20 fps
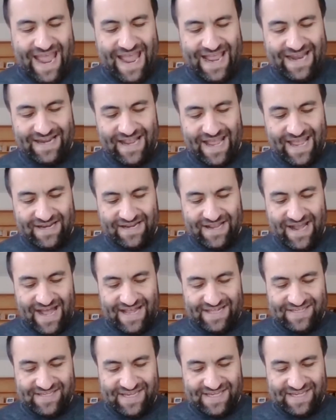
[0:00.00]
And
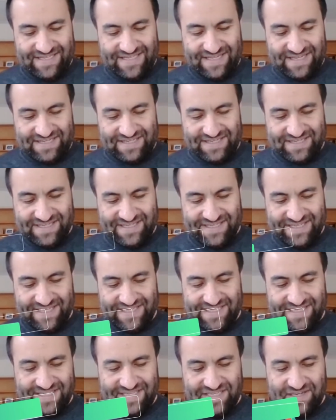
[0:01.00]
God says this. He
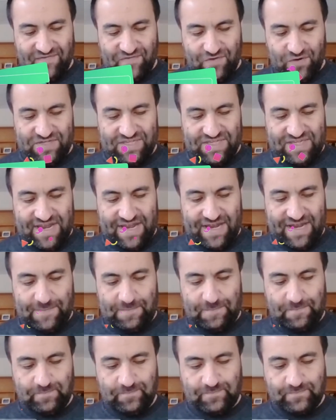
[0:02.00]
says this in verse
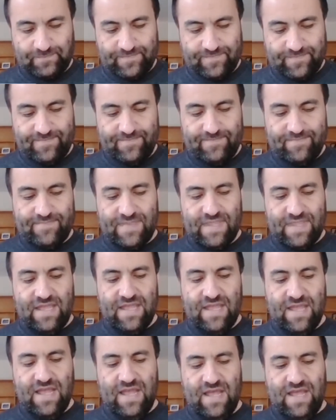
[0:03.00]
9.
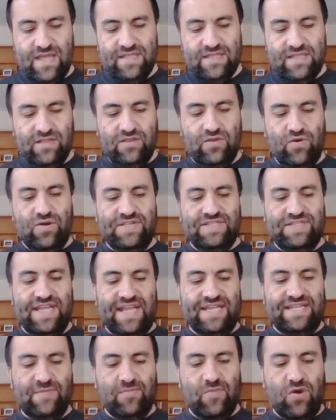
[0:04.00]
The Lord
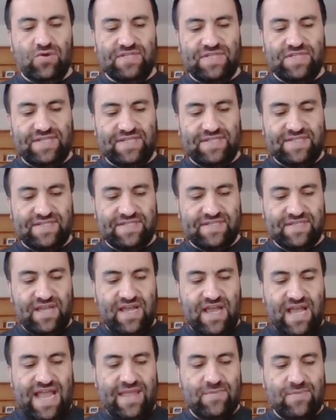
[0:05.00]
said to Moses,
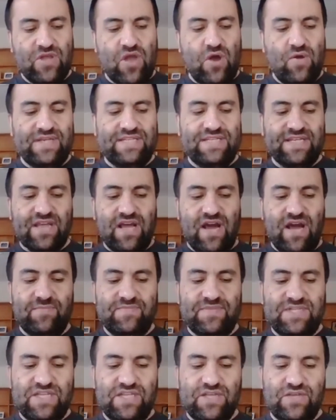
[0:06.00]
I am going to
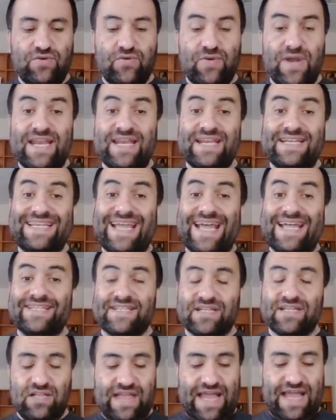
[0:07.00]
come to you in a
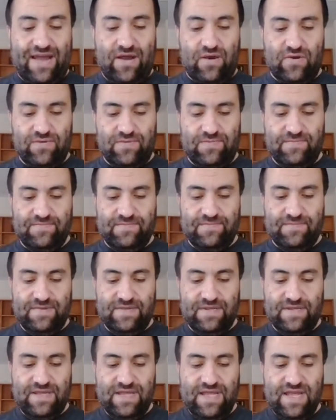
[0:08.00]
dense cloud,
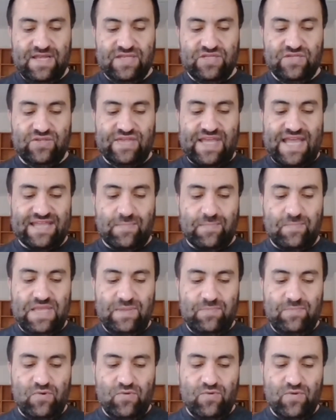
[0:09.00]
so that the
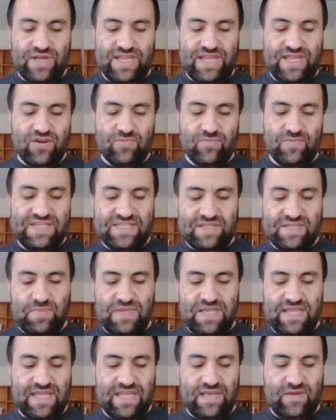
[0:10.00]
people will hear me
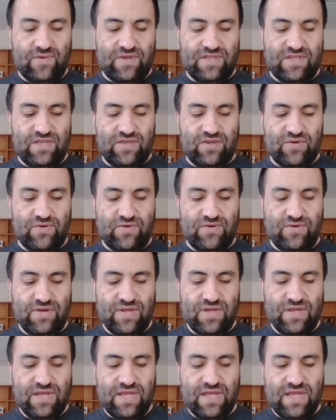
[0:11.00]
speaking with you
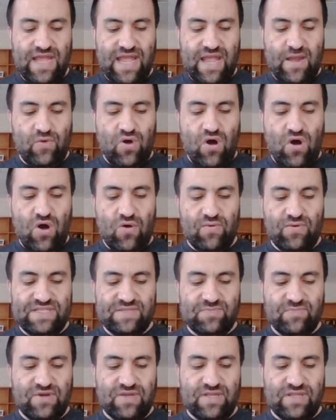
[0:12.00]
and will
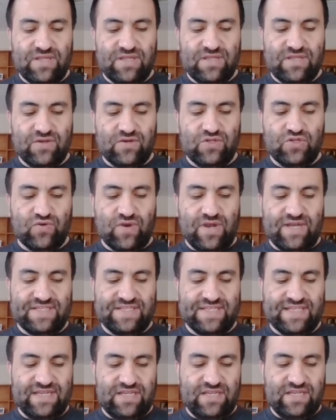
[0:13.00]
always put their
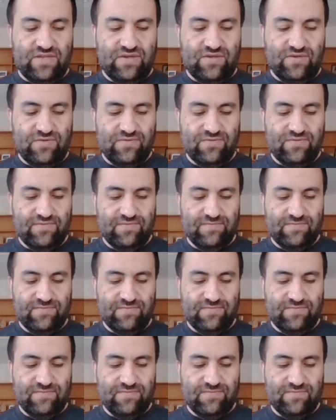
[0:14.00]
trust in you.